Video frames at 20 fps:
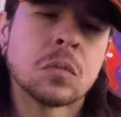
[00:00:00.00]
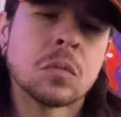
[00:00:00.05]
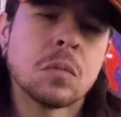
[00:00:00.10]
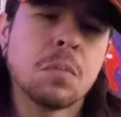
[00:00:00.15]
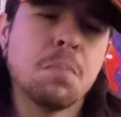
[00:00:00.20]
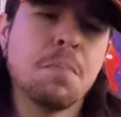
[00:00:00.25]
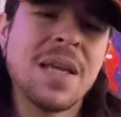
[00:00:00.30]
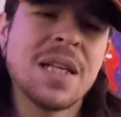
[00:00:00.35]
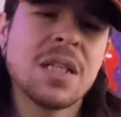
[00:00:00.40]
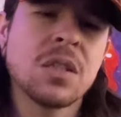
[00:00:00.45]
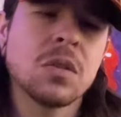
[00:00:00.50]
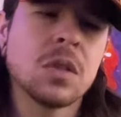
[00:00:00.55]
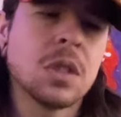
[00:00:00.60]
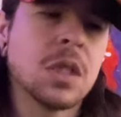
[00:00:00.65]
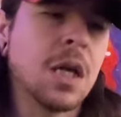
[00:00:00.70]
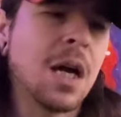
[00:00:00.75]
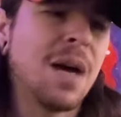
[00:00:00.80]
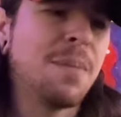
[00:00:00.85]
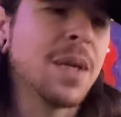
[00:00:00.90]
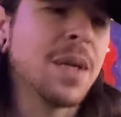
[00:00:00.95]
Mental
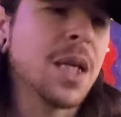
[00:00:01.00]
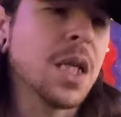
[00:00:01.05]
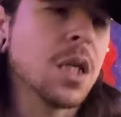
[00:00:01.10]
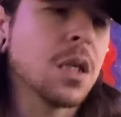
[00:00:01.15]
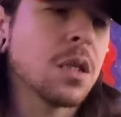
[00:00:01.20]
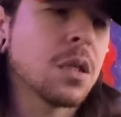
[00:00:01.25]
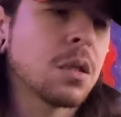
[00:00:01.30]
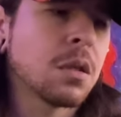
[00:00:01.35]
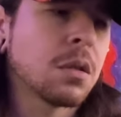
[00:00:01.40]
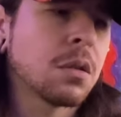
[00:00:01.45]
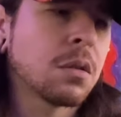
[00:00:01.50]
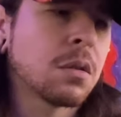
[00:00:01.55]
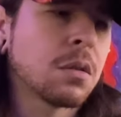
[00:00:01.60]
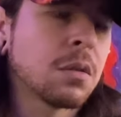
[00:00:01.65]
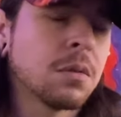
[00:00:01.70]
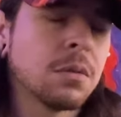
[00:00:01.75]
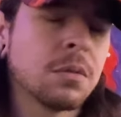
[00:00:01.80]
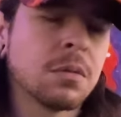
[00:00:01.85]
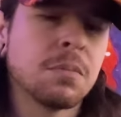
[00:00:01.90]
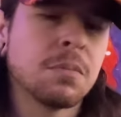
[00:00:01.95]
dominant.
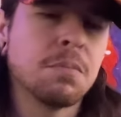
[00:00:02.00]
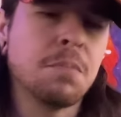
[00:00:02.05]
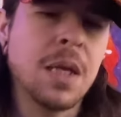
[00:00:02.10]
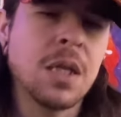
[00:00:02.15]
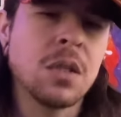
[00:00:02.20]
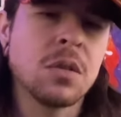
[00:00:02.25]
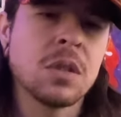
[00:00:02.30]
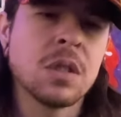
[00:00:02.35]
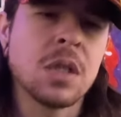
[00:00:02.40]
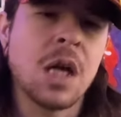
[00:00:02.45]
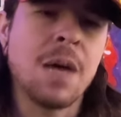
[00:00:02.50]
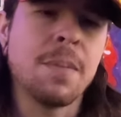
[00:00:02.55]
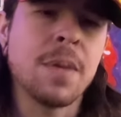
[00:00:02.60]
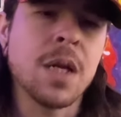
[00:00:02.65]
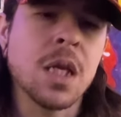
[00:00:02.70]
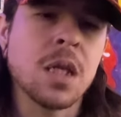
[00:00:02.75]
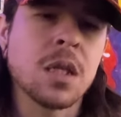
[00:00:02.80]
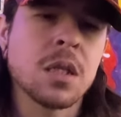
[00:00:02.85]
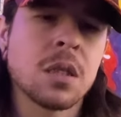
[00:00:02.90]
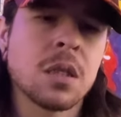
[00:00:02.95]
Mental
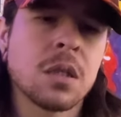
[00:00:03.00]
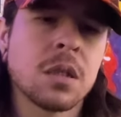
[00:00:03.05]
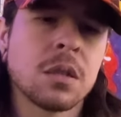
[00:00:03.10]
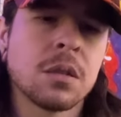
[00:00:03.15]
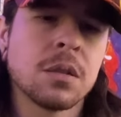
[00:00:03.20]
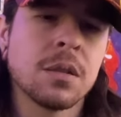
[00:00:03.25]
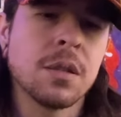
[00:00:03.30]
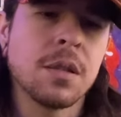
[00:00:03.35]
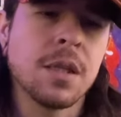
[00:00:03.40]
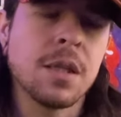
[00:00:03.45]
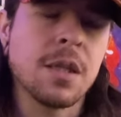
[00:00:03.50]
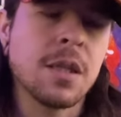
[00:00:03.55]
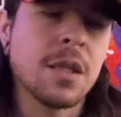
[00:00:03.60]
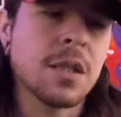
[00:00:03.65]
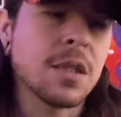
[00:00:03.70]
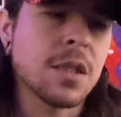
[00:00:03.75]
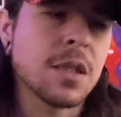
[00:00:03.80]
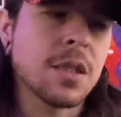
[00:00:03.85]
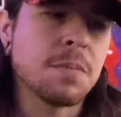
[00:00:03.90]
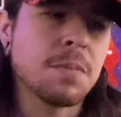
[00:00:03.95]
dominant.
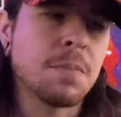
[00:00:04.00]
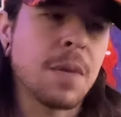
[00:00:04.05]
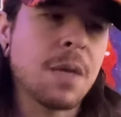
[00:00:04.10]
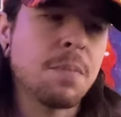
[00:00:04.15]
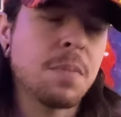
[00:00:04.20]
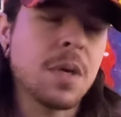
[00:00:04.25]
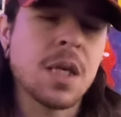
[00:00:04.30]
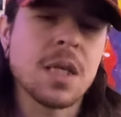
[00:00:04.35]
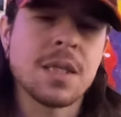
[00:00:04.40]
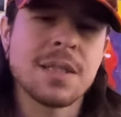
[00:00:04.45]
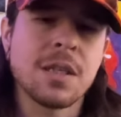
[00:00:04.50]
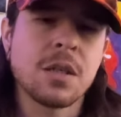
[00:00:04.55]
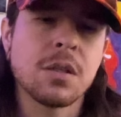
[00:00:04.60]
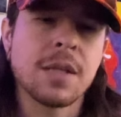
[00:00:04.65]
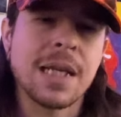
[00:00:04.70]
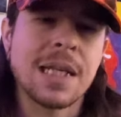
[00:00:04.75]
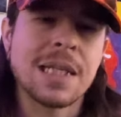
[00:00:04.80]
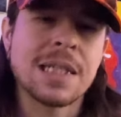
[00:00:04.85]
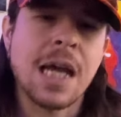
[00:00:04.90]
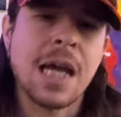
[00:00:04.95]
This might be considered
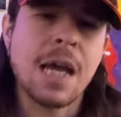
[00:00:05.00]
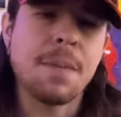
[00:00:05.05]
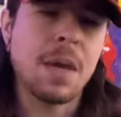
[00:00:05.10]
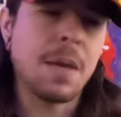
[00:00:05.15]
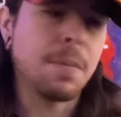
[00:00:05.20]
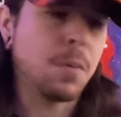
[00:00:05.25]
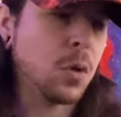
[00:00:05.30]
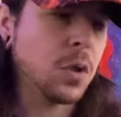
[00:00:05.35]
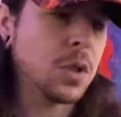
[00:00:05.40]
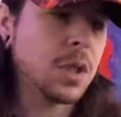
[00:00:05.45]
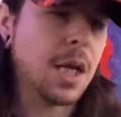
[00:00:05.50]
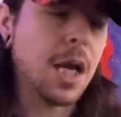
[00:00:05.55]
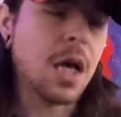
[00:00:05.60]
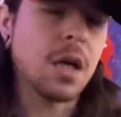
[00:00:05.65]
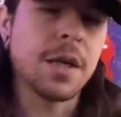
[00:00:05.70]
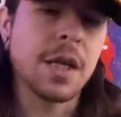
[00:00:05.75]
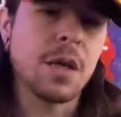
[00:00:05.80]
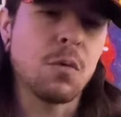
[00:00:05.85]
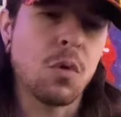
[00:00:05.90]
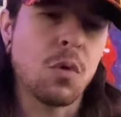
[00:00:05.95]
like a type A
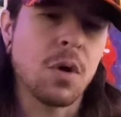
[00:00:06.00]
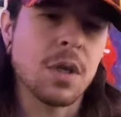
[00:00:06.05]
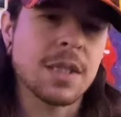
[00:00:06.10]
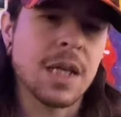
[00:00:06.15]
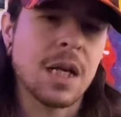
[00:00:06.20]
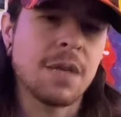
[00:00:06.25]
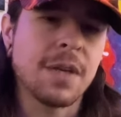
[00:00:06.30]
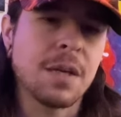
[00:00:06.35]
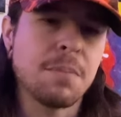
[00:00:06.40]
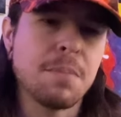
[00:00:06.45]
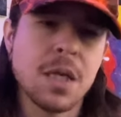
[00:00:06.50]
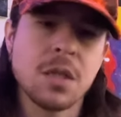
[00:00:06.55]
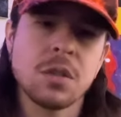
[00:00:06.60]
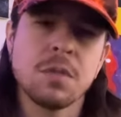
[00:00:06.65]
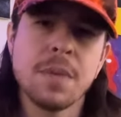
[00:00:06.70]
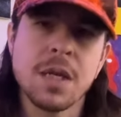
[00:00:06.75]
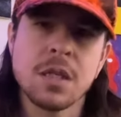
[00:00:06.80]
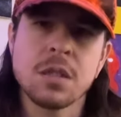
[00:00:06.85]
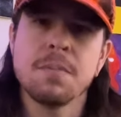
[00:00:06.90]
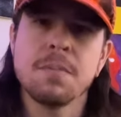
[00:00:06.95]
personality where it's kind of like
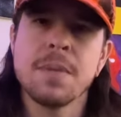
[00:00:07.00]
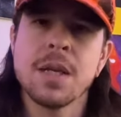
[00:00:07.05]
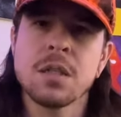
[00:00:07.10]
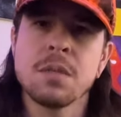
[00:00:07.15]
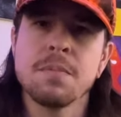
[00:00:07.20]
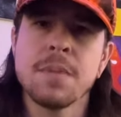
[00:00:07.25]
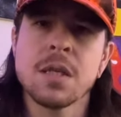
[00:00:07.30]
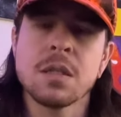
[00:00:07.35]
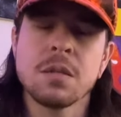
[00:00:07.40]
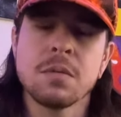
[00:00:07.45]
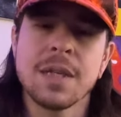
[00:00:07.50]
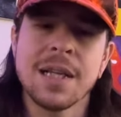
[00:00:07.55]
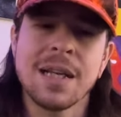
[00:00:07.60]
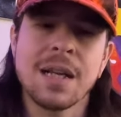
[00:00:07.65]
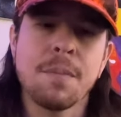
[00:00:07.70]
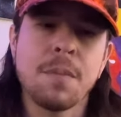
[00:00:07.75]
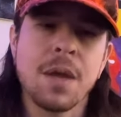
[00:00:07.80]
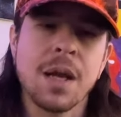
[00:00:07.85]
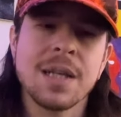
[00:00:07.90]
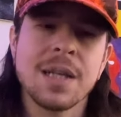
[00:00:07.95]
mental, mental, mental, mental. Like,
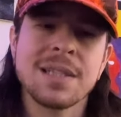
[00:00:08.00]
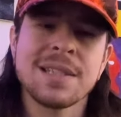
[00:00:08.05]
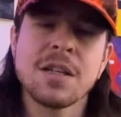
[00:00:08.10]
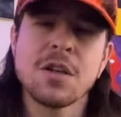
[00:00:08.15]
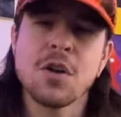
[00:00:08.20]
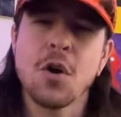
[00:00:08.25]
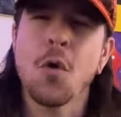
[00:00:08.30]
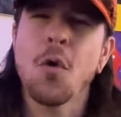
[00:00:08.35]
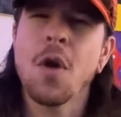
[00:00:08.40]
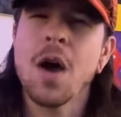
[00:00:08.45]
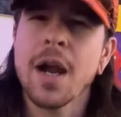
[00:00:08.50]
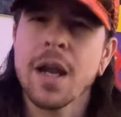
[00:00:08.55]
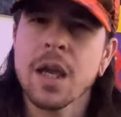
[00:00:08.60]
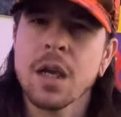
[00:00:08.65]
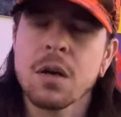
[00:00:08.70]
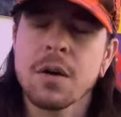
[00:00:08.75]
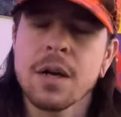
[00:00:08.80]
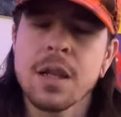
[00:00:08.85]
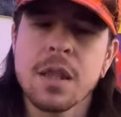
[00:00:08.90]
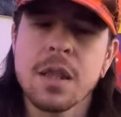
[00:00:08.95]
I'm not going to say
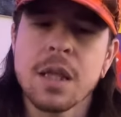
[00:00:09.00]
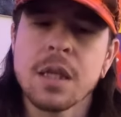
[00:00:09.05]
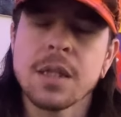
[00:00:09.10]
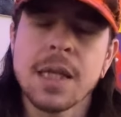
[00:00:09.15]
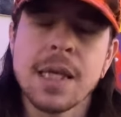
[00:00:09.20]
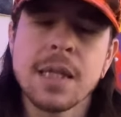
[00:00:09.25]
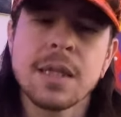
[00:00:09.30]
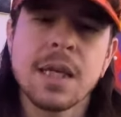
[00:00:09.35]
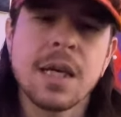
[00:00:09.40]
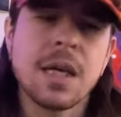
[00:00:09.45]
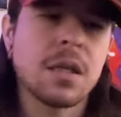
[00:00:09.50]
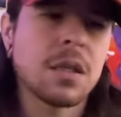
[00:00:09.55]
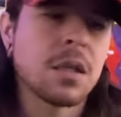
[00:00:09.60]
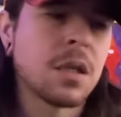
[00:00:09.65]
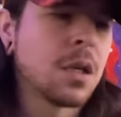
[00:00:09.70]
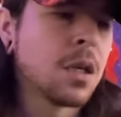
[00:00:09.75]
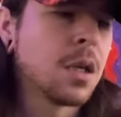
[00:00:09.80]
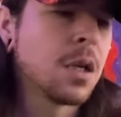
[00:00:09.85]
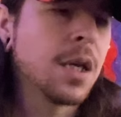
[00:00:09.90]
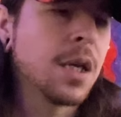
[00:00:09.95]
neurotic or anything like that.
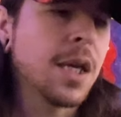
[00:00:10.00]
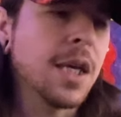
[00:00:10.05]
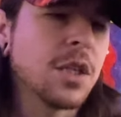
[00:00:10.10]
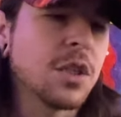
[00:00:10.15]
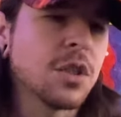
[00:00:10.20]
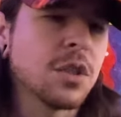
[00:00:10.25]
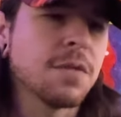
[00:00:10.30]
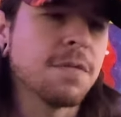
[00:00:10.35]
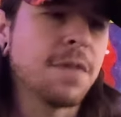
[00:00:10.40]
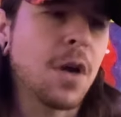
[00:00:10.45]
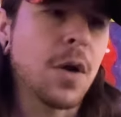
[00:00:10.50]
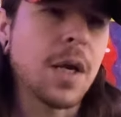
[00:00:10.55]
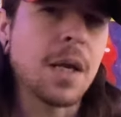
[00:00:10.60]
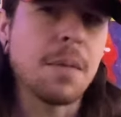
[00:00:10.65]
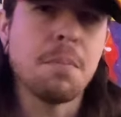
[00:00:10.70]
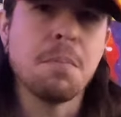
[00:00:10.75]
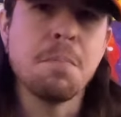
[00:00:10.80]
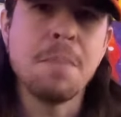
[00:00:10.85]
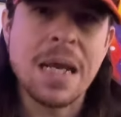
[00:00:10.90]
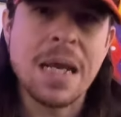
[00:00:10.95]
It's just
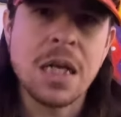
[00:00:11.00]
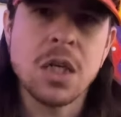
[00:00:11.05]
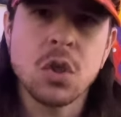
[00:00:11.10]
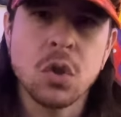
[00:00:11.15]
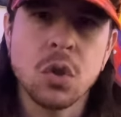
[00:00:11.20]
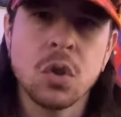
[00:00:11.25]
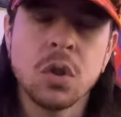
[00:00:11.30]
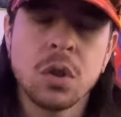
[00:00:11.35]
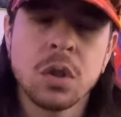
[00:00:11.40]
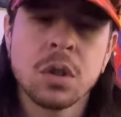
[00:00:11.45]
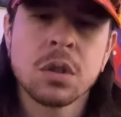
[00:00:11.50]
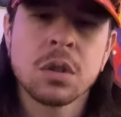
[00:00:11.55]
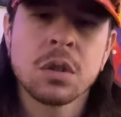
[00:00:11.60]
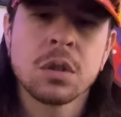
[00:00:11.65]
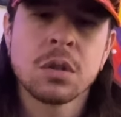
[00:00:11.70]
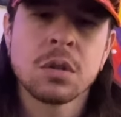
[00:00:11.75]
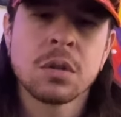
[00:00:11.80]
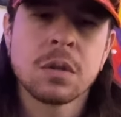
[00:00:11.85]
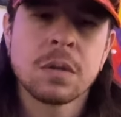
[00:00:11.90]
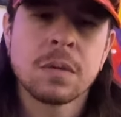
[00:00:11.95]
very mental.
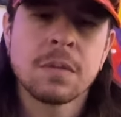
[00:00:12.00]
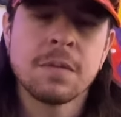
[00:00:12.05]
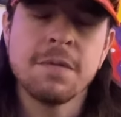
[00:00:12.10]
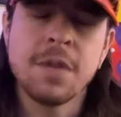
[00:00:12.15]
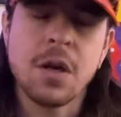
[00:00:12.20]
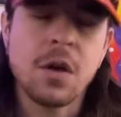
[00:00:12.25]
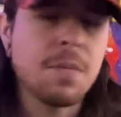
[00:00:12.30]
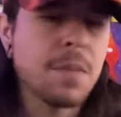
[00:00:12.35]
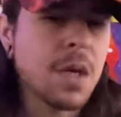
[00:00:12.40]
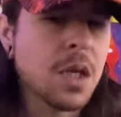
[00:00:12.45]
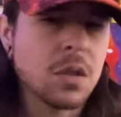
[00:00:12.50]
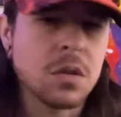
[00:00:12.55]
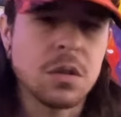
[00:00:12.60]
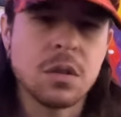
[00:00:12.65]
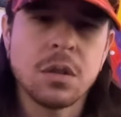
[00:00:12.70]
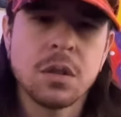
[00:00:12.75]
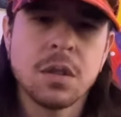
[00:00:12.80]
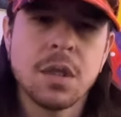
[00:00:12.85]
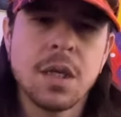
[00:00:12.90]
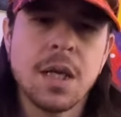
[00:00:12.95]
Very
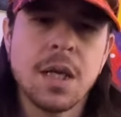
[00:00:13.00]
mental.